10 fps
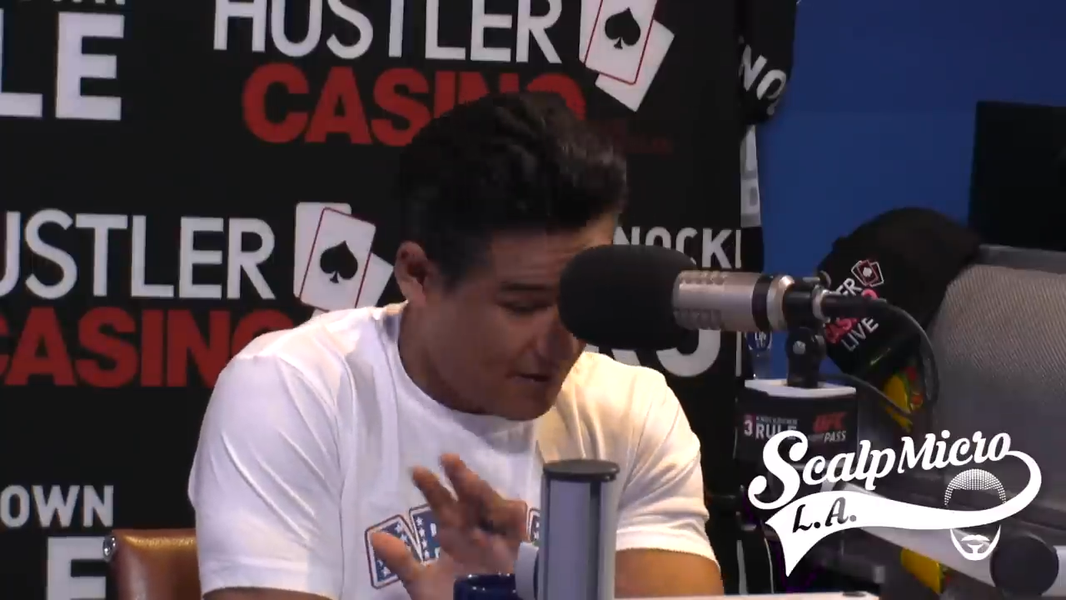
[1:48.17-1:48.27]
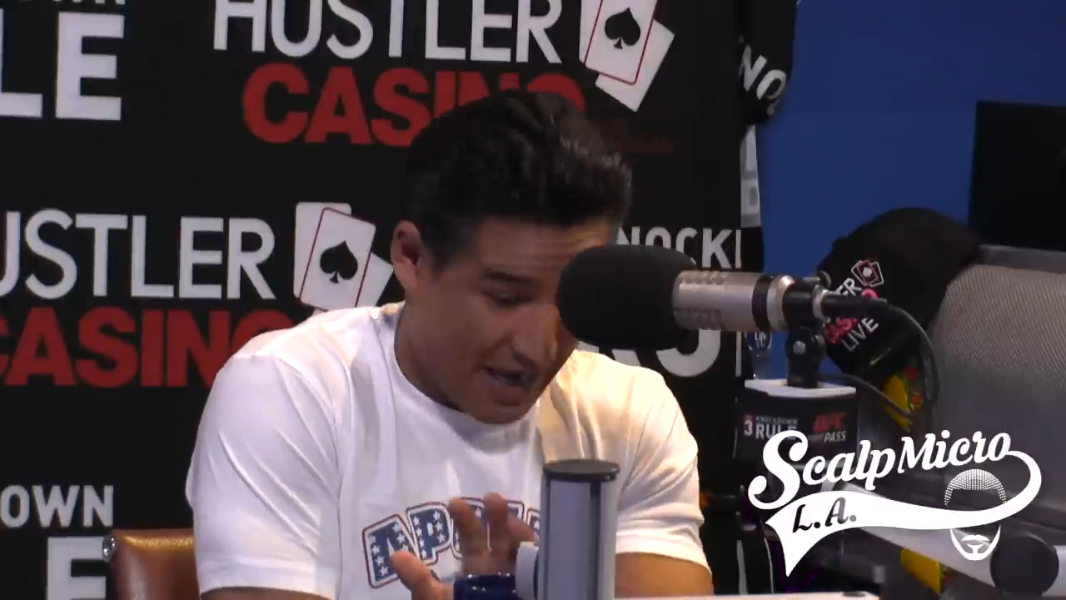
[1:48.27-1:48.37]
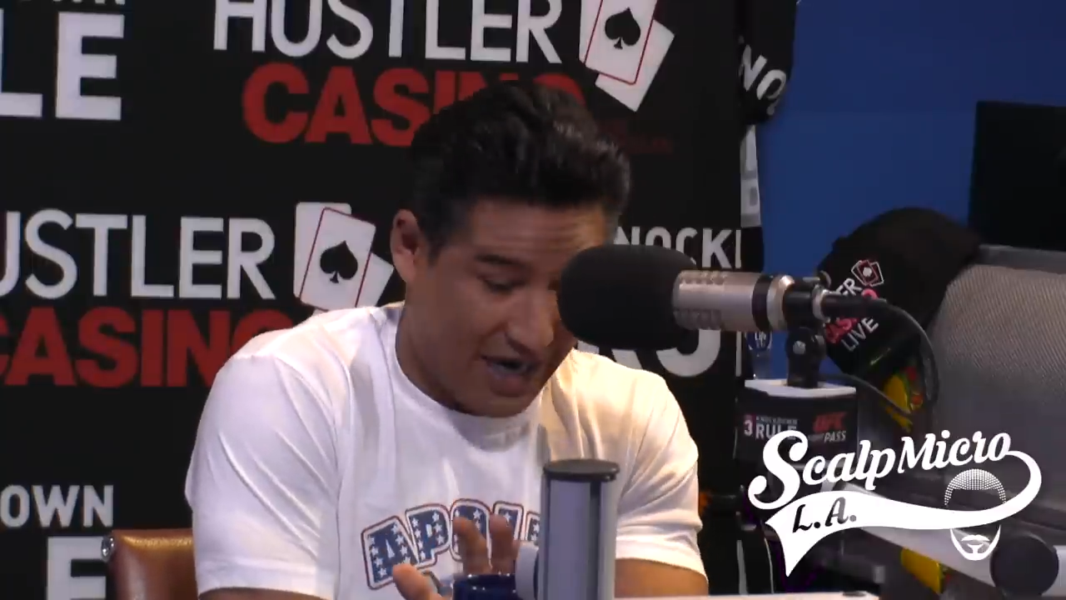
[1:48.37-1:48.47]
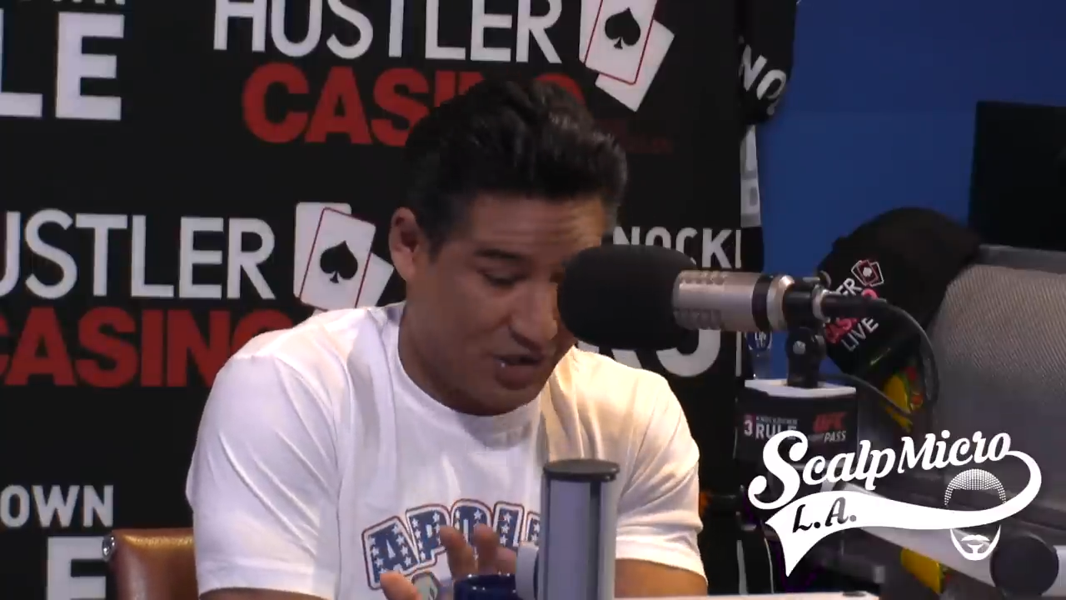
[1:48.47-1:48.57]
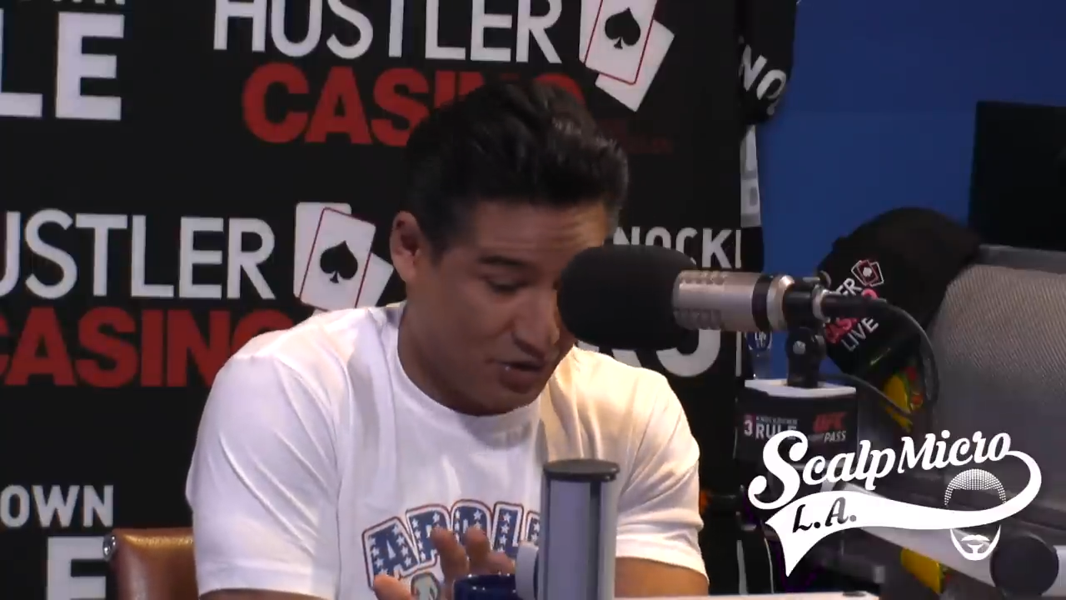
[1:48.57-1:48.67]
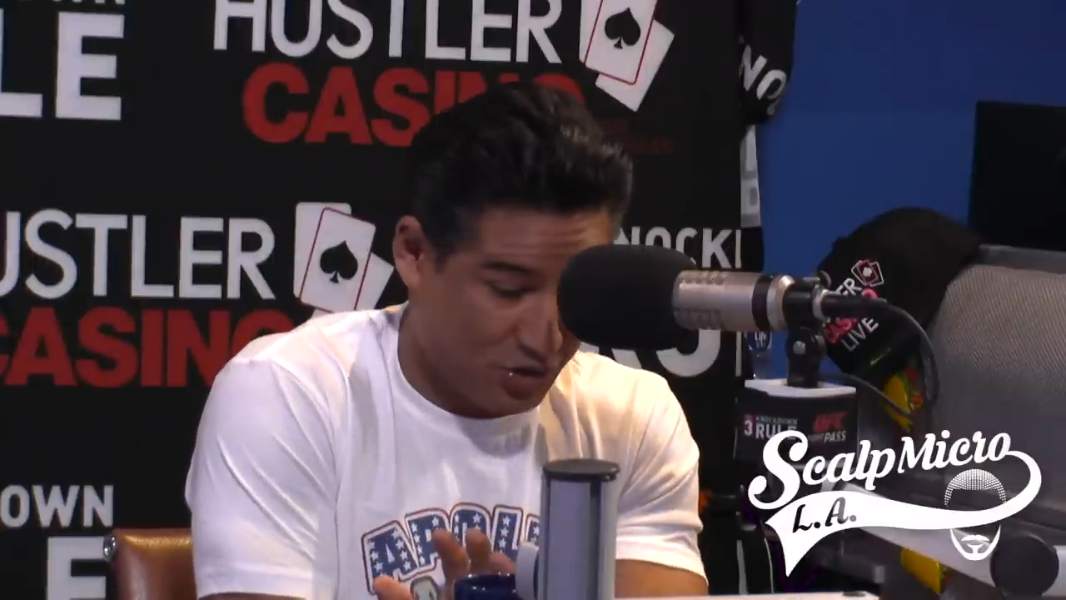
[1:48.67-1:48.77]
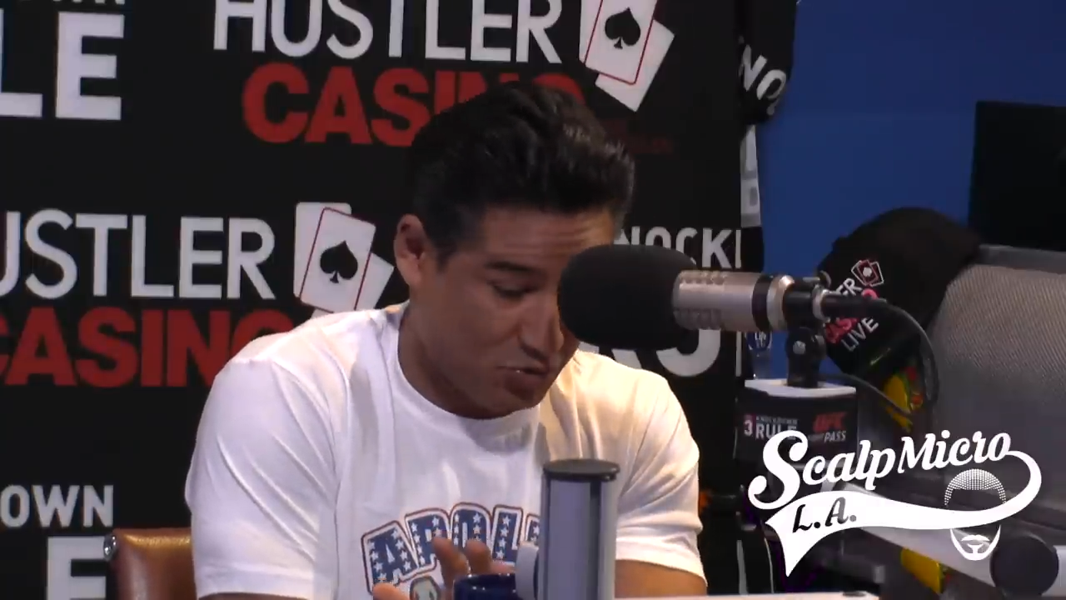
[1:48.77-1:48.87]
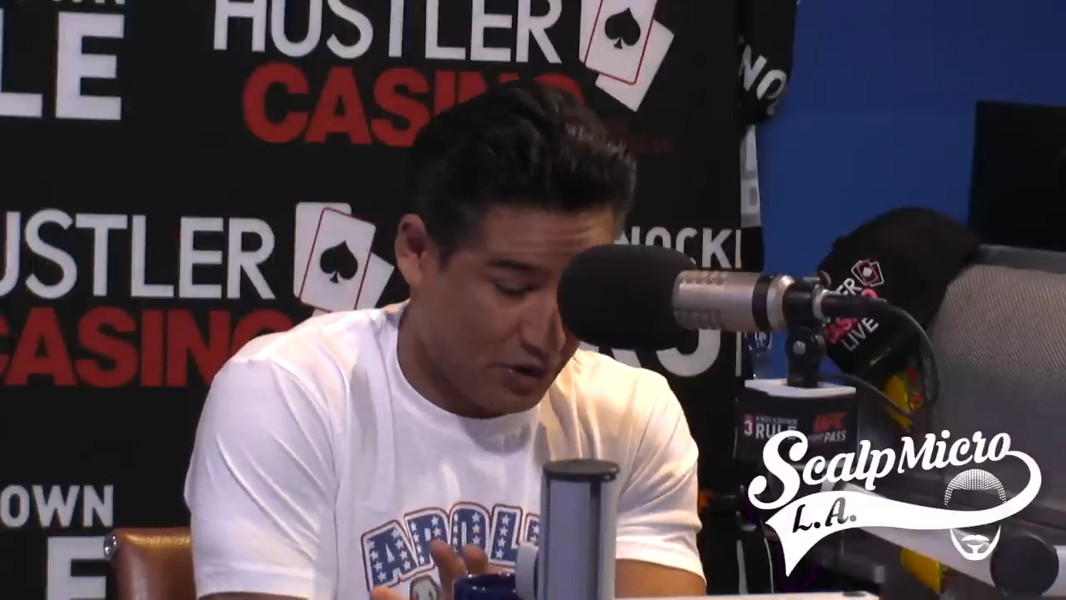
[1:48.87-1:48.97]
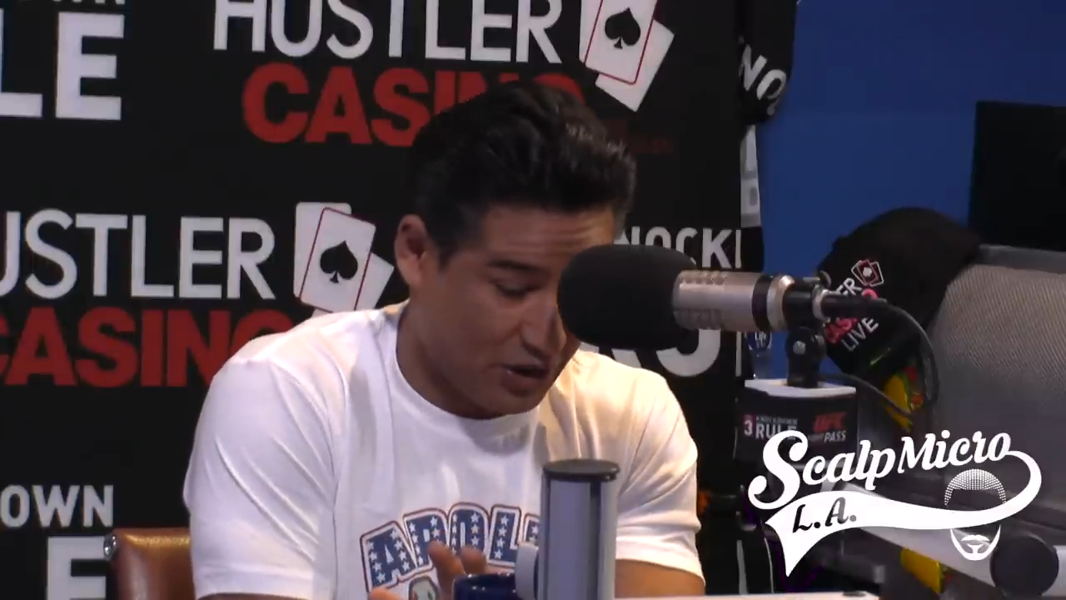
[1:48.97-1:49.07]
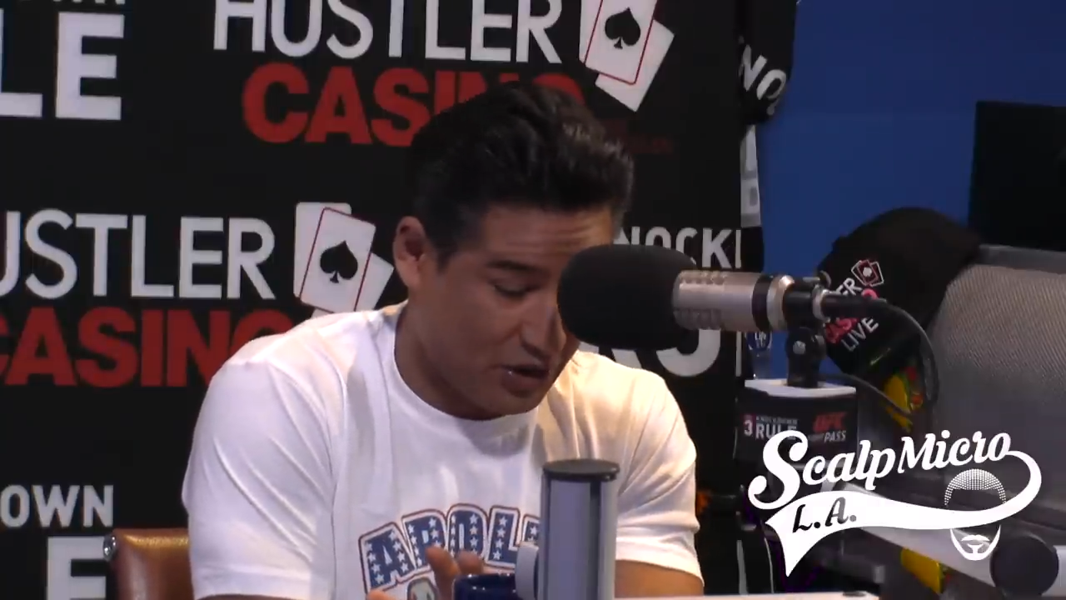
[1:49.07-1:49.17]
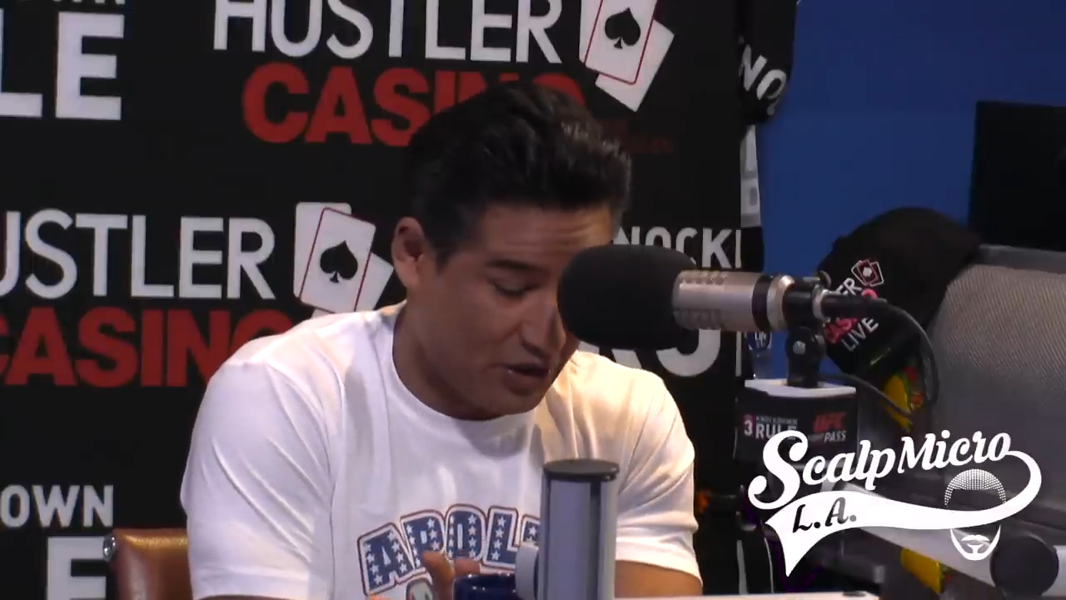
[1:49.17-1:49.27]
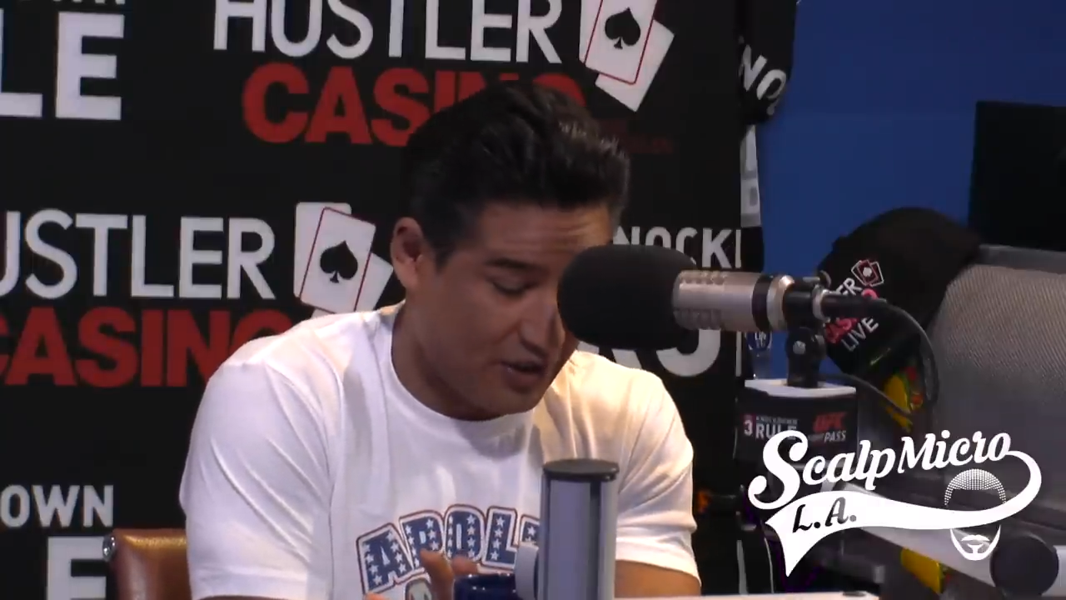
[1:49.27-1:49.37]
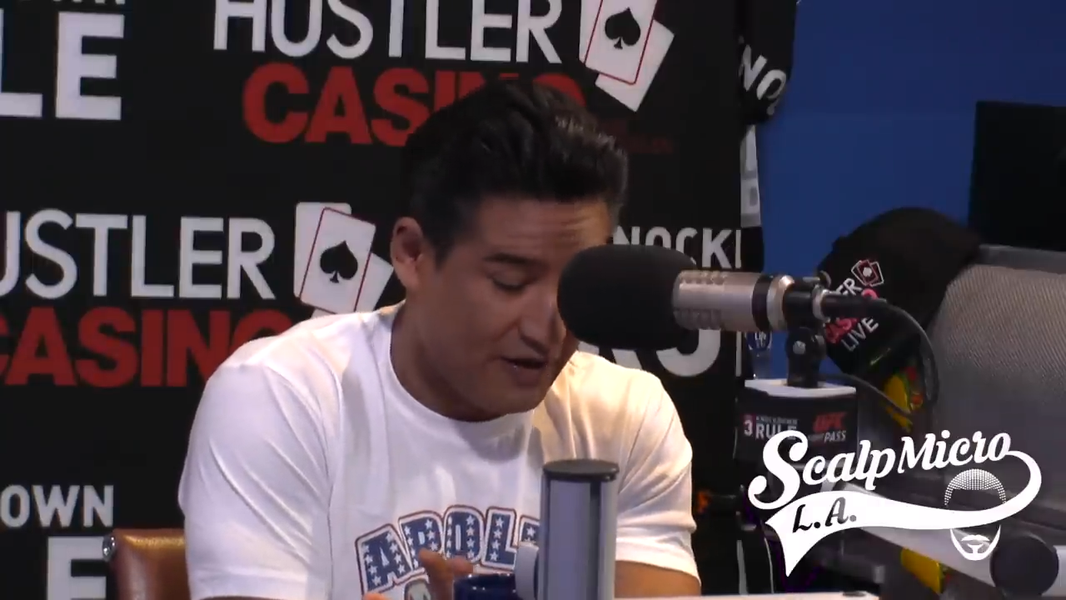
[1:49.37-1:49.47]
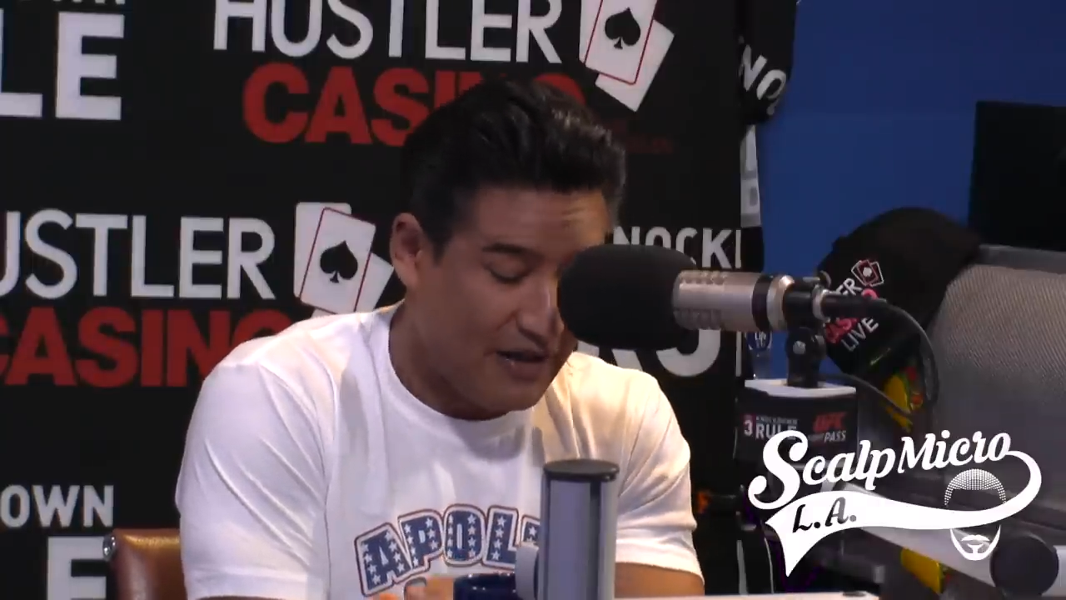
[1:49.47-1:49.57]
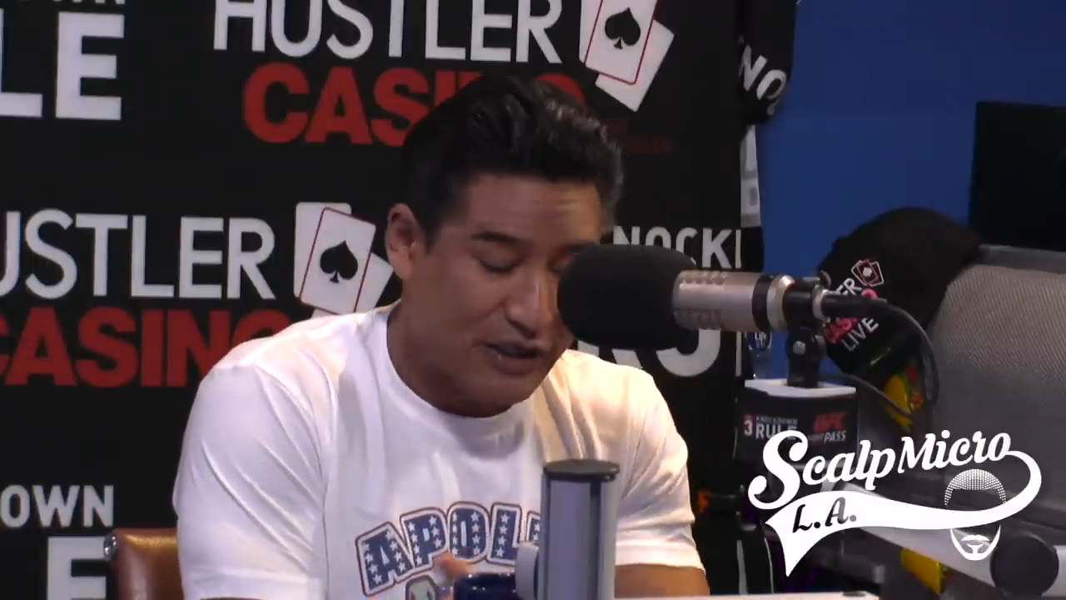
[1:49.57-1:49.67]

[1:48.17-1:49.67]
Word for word: Actually looks really good,